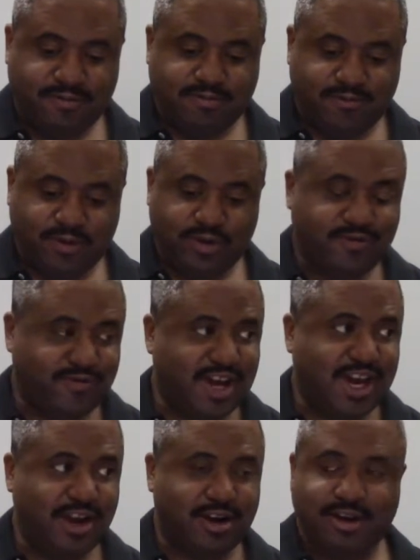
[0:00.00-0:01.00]
full of
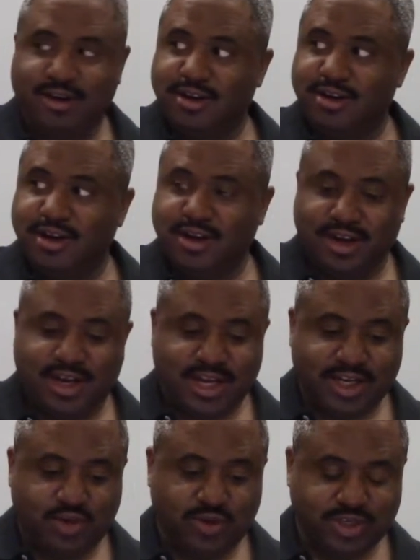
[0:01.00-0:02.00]
fire,
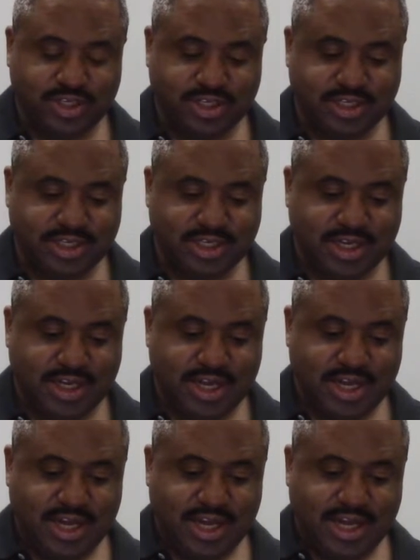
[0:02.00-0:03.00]
like torches.
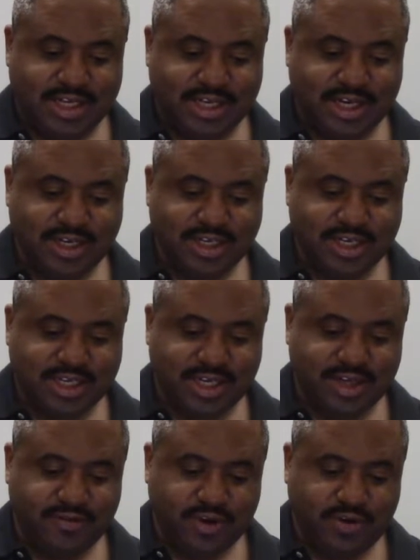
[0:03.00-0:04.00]
As I looked at the
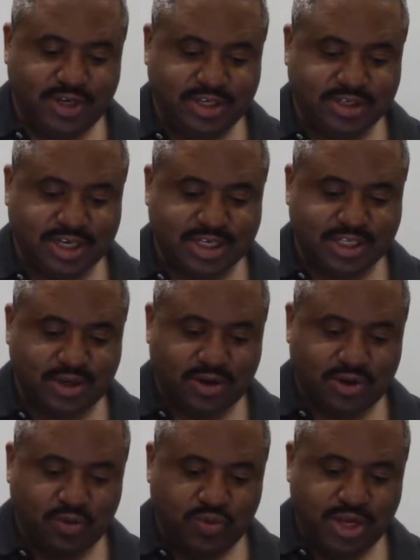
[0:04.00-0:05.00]
living creatures, I
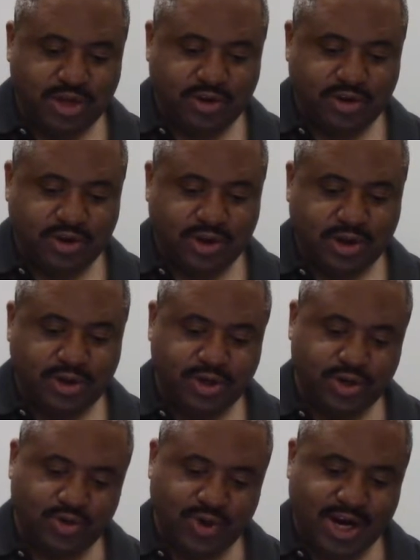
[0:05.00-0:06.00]
saw a wheel on
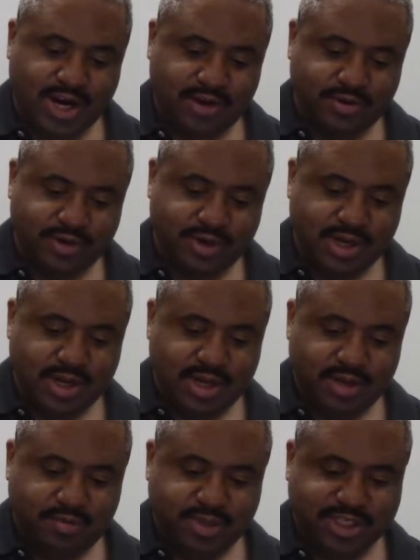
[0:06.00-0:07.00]
the ground
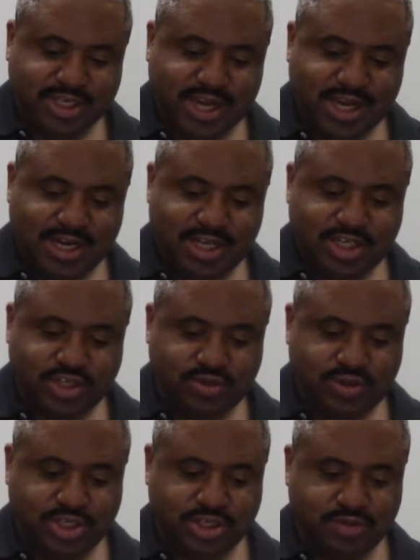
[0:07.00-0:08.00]
beside each
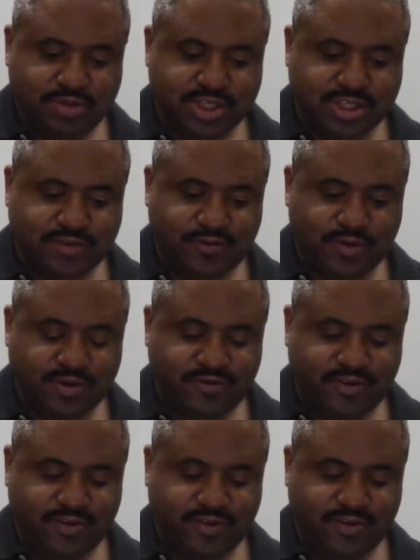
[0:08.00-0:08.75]
creature with its 4